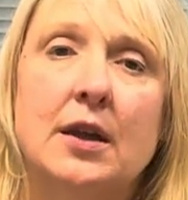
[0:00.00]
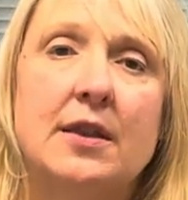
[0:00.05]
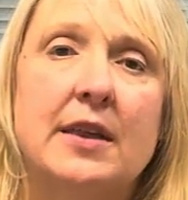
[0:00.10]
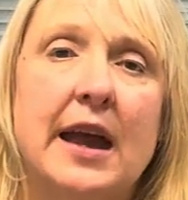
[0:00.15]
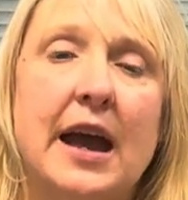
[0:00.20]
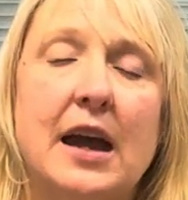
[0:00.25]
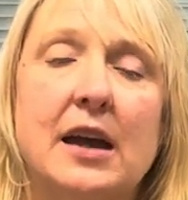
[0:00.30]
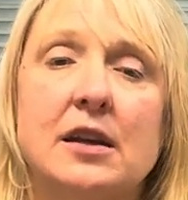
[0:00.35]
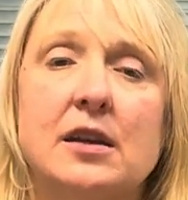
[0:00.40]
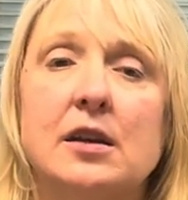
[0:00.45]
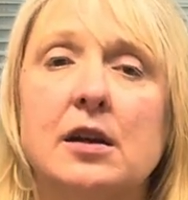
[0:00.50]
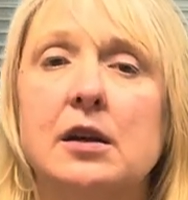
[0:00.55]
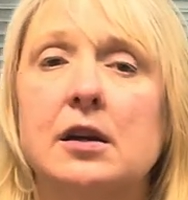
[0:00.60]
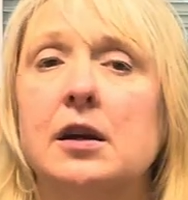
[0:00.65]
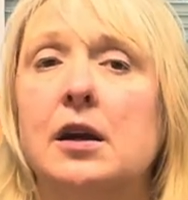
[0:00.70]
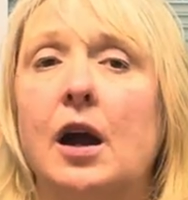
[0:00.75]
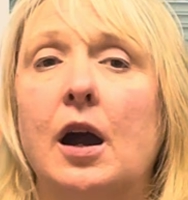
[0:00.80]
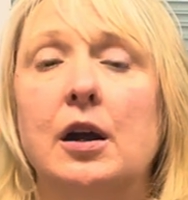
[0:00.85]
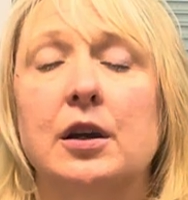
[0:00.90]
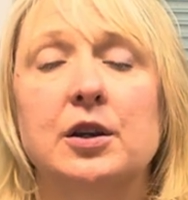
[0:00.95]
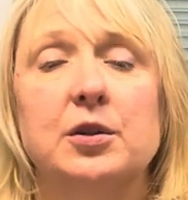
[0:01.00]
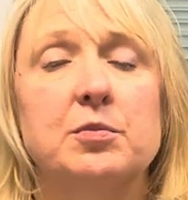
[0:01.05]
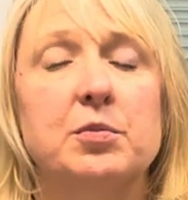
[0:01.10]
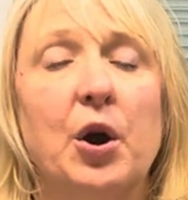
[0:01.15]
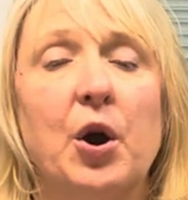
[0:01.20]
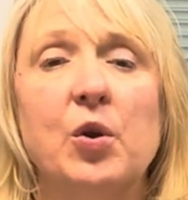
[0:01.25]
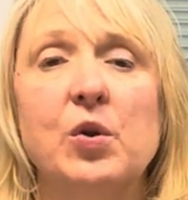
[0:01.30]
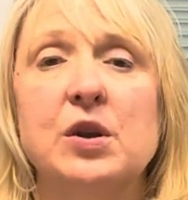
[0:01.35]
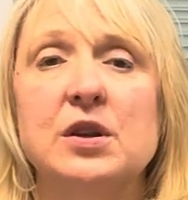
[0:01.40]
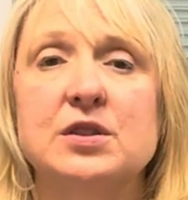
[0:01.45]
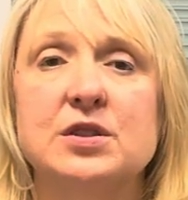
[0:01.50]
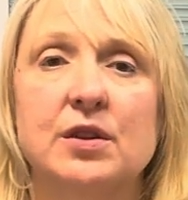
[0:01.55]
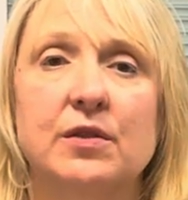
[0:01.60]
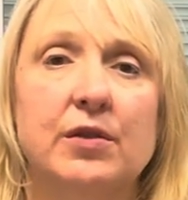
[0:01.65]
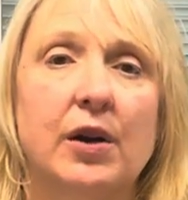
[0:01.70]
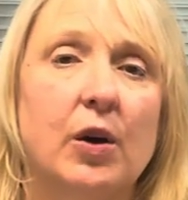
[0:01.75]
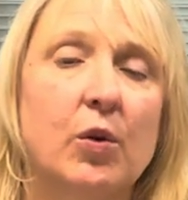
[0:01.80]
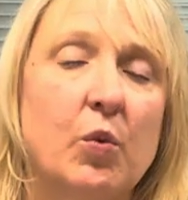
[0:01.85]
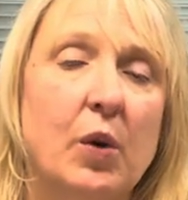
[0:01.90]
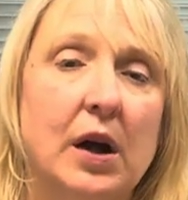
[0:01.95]
that our components of
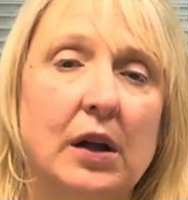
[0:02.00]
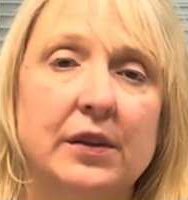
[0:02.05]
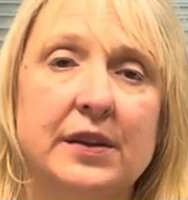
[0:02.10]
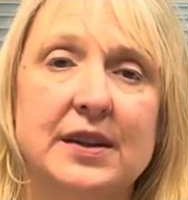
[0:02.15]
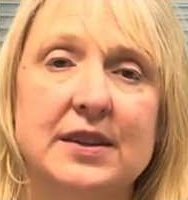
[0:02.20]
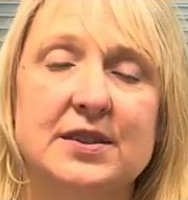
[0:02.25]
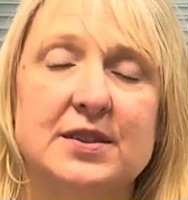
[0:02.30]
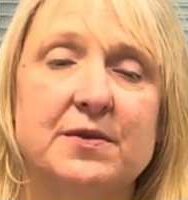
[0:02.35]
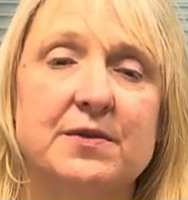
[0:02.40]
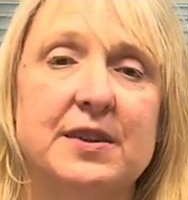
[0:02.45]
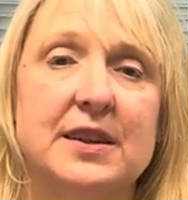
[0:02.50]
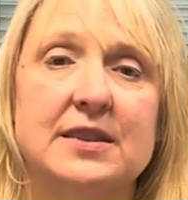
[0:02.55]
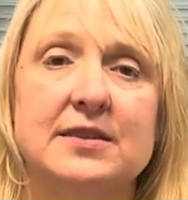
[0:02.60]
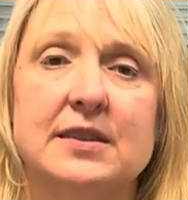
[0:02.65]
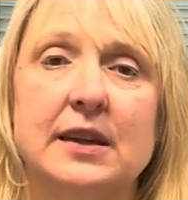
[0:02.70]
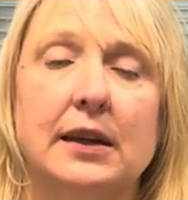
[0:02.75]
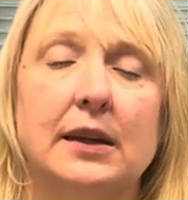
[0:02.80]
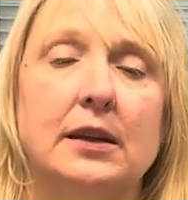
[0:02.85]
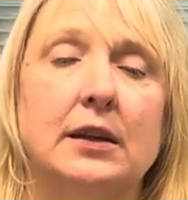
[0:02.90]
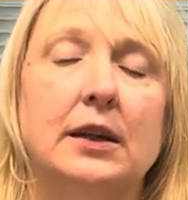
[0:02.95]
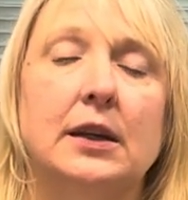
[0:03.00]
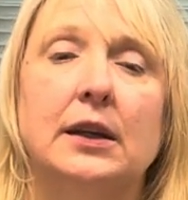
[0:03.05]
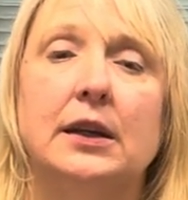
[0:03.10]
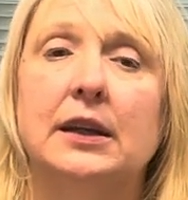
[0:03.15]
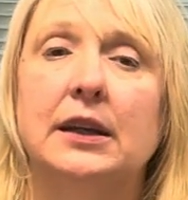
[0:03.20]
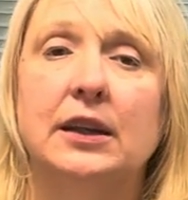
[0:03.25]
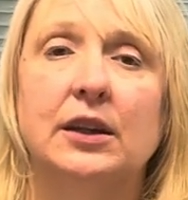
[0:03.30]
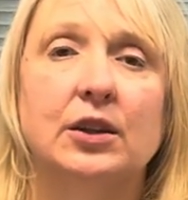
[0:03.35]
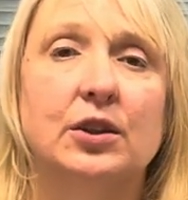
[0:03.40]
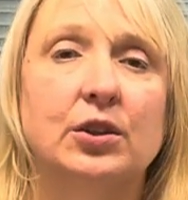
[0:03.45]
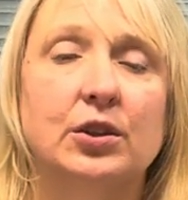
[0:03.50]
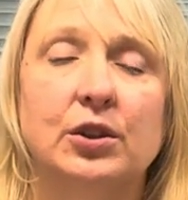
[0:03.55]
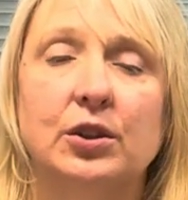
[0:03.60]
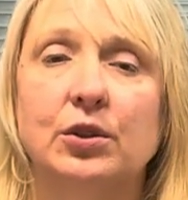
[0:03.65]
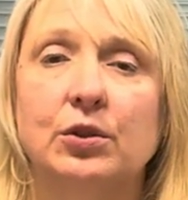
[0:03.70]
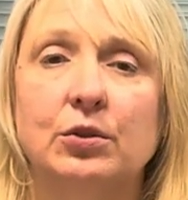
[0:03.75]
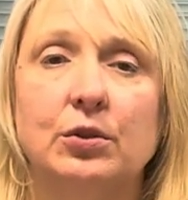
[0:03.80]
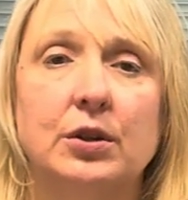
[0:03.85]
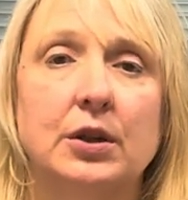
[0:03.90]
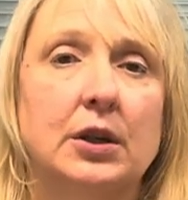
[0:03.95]
our wellness visit
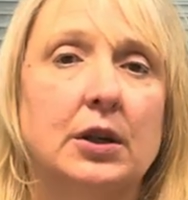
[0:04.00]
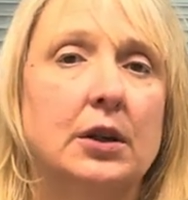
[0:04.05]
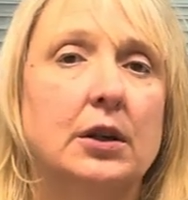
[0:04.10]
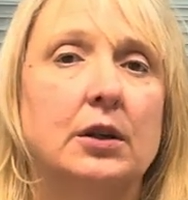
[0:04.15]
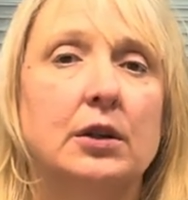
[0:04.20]
include